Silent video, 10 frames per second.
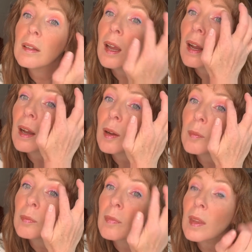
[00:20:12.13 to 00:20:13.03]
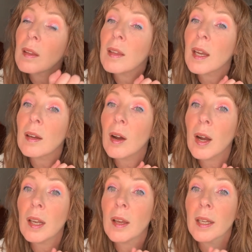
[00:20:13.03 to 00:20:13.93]
um, that
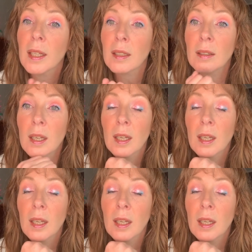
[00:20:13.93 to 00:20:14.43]
highlighting